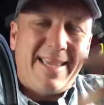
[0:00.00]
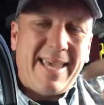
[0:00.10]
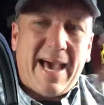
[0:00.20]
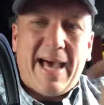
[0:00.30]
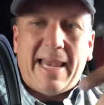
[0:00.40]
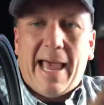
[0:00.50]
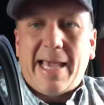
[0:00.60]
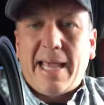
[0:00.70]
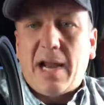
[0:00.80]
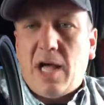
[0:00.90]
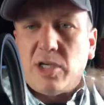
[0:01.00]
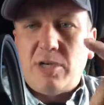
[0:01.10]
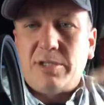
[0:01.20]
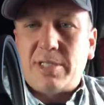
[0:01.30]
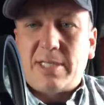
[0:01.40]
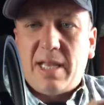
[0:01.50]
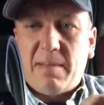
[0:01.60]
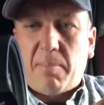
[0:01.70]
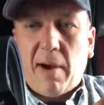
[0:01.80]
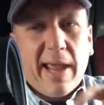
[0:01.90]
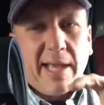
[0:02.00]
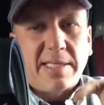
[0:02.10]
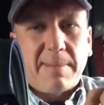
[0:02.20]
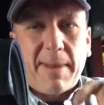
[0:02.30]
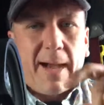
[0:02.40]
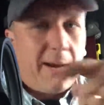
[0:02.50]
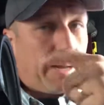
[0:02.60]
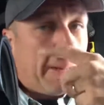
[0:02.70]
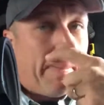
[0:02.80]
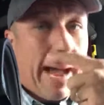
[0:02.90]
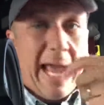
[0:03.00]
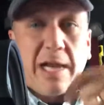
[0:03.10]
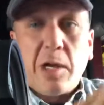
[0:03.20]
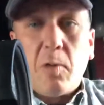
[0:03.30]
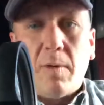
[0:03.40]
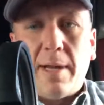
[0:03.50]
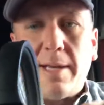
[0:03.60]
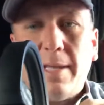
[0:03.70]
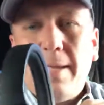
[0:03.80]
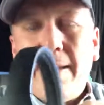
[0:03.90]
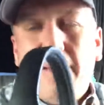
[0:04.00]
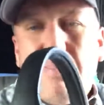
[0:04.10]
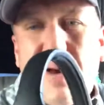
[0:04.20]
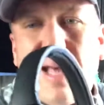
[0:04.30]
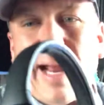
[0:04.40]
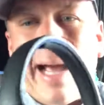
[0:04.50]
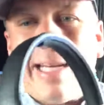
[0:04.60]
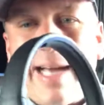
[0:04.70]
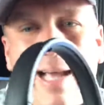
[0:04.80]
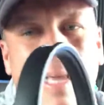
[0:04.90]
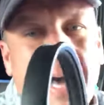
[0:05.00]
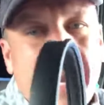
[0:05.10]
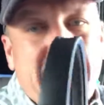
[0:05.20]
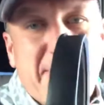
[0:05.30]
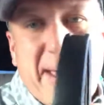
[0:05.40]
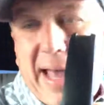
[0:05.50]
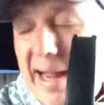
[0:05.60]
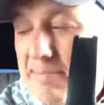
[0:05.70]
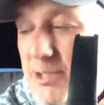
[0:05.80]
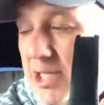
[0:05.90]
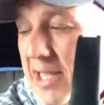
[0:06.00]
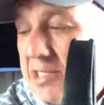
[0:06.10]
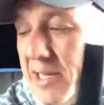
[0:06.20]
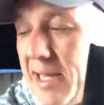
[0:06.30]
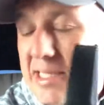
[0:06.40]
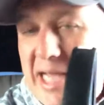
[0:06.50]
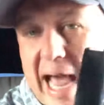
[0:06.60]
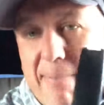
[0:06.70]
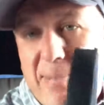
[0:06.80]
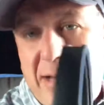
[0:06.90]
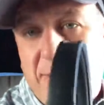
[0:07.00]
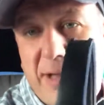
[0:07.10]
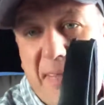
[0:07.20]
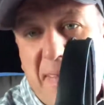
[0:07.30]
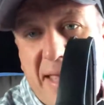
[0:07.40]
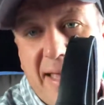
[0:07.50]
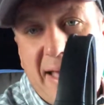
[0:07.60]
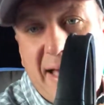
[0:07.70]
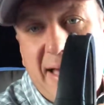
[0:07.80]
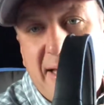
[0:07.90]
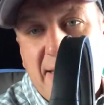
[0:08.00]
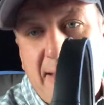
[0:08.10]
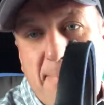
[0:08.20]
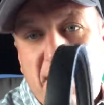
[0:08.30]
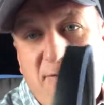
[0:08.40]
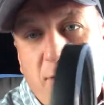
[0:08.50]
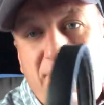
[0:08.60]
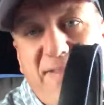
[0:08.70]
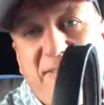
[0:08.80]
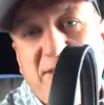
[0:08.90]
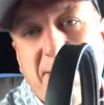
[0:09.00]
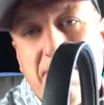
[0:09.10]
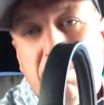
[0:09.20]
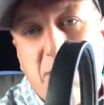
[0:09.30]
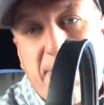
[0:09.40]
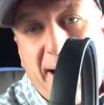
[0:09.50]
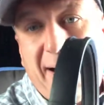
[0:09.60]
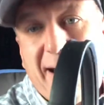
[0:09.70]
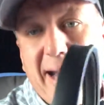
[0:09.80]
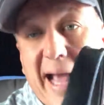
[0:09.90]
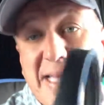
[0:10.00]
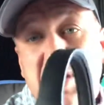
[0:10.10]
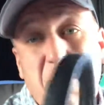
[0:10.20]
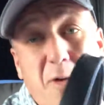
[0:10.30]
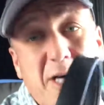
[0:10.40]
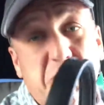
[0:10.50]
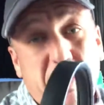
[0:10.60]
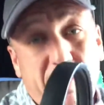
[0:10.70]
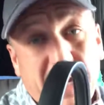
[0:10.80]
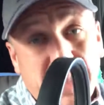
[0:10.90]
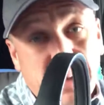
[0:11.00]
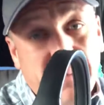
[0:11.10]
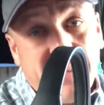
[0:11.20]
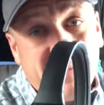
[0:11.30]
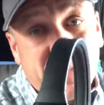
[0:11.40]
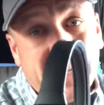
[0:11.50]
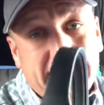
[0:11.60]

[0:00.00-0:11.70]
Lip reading: Yeah, I like it. I'll use it till it breaks. I'm not going to go buy a new one. But I gotta admit, I'm just not as happy with the B450 Blue Parrott as I was with my 250.